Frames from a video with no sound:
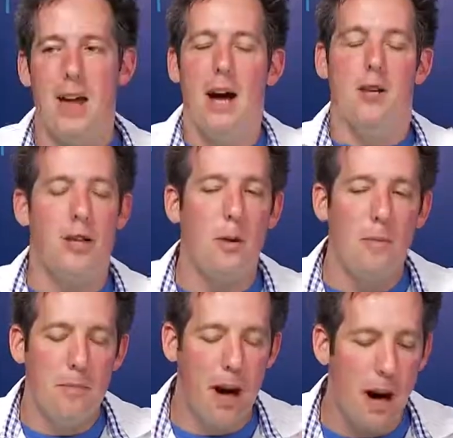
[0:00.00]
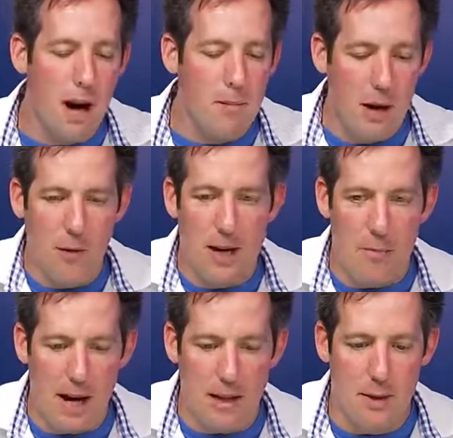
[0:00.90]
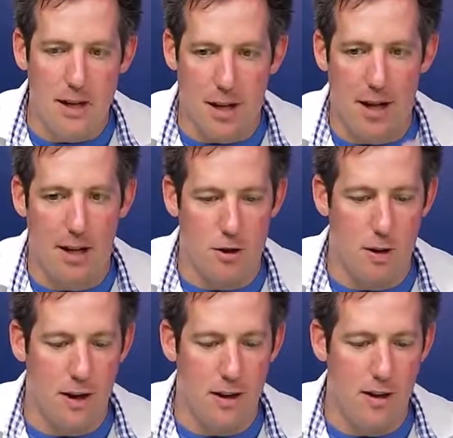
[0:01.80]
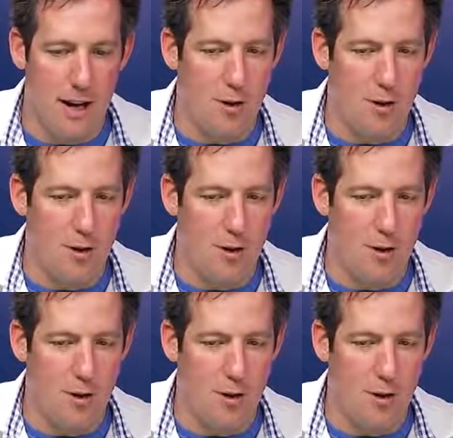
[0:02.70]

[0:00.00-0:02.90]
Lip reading: So if we come back to my slide here so I can kind of